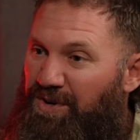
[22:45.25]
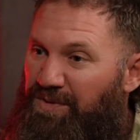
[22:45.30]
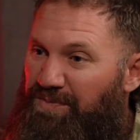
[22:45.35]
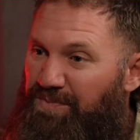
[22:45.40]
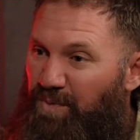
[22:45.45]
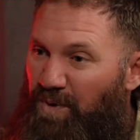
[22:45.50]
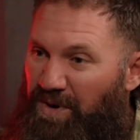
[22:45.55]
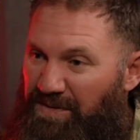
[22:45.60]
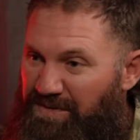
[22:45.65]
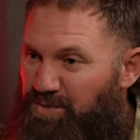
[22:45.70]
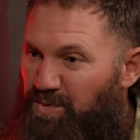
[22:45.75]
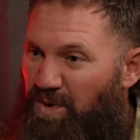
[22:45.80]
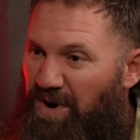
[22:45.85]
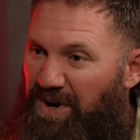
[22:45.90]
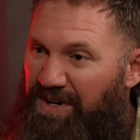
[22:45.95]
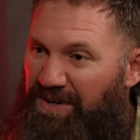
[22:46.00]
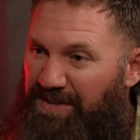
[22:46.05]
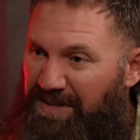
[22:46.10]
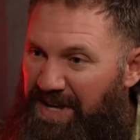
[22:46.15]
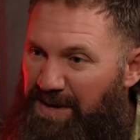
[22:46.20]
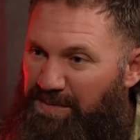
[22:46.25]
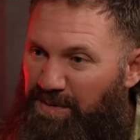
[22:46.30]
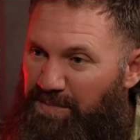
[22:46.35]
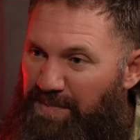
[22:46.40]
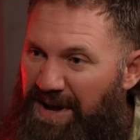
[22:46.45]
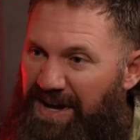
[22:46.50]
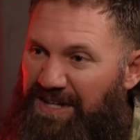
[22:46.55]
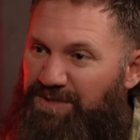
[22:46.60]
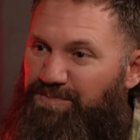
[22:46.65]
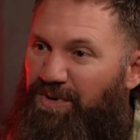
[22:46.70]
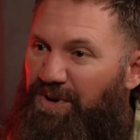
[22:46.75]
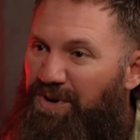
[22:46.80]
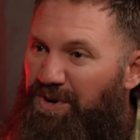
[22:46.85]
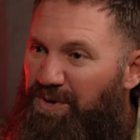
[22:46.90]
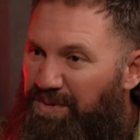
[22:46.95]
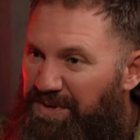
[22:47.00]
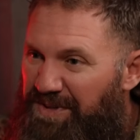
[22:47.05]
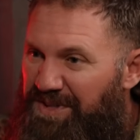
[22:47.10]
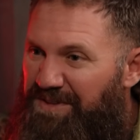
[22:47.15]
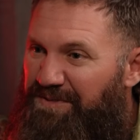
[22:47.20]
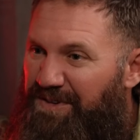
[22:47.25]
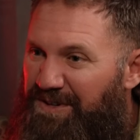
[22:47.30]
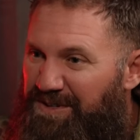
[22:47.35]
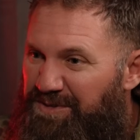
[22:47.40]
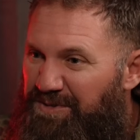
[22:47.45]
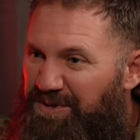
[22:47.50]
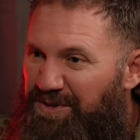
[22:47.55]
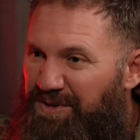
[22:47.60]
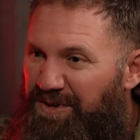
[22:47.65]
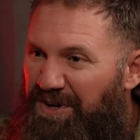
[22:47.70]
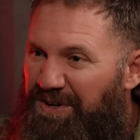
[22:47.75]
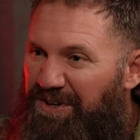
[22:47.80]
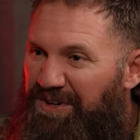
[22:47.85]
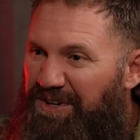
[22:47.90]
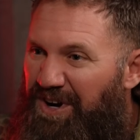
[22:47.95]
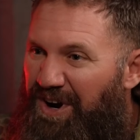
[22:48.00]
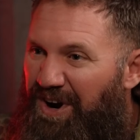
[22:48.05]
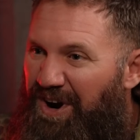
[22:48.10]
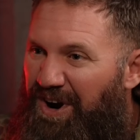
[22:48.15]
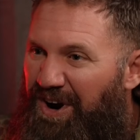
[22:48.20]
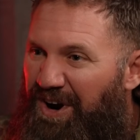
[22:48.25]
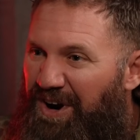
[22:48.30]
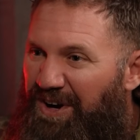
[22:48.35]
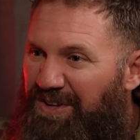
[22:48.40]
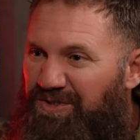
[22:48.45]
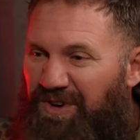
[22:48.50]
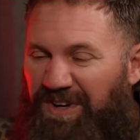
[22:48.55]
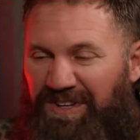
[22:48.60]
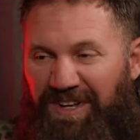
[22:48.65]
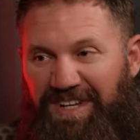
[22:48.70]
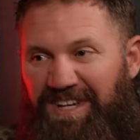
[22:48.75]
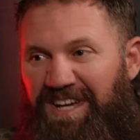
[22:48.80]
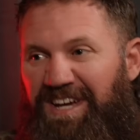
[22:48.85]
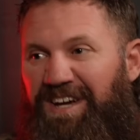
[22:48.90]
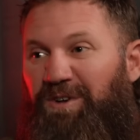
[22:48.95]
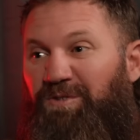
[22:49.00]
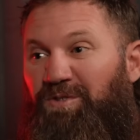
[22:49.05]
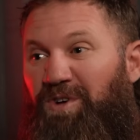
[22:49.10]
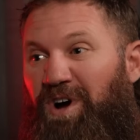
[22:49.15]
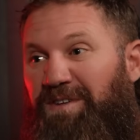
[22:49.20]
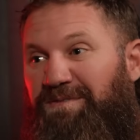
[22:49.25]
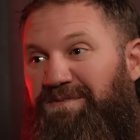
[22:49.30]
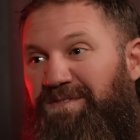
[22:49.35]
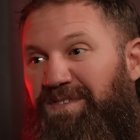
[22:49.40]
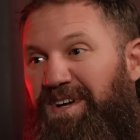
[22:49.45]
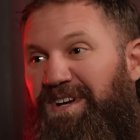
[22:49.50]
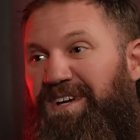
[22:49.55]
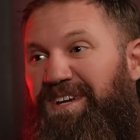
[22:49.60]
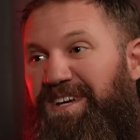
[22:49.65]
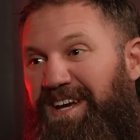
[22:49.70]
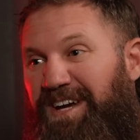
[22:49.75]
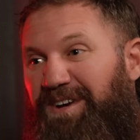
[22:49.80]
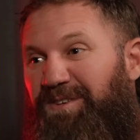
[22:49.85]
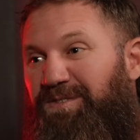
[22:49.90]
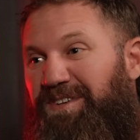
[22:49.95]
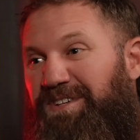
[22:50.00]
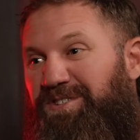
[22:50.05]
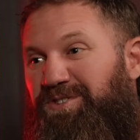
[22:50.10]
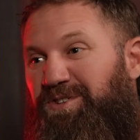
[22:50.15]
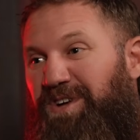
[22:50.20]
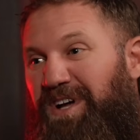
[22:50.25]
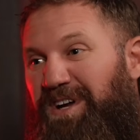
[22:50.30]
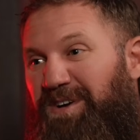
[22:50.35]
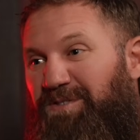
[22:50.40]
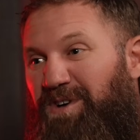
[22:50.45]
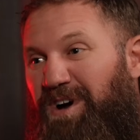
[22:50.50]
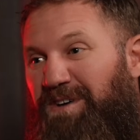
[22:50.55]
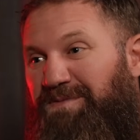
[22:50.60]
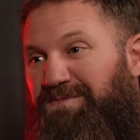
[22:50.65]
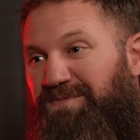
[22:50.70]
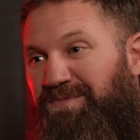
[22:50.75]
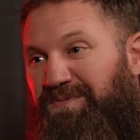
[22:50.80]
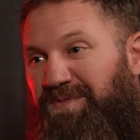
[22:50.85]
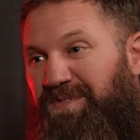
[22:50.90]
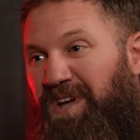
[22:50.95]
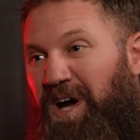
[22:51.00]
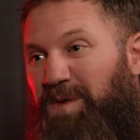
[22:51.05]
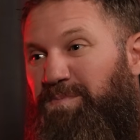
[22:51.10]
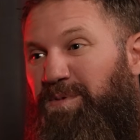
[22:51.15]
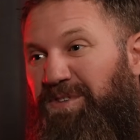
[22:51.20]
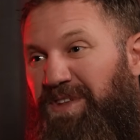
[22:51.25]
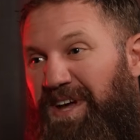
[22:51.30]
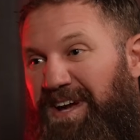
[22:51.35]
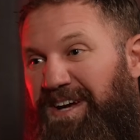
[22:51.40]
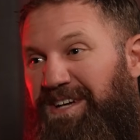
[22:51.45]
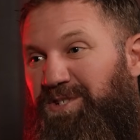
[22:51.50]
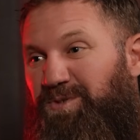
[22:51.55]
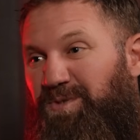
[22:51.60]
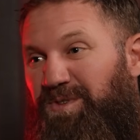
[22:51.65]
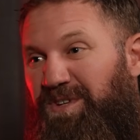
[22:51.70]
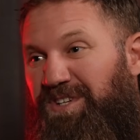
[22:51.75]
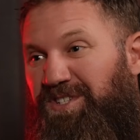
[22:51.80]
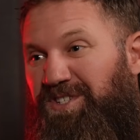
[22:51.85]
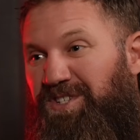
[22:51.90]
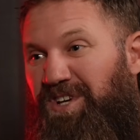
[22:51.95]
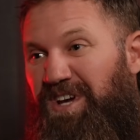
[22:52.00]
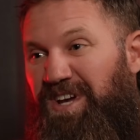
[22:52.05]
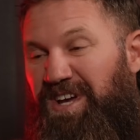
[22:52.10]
One of his water camelbacks broke within the first few 100 yards, right? Like this dude had a rough couple days with us.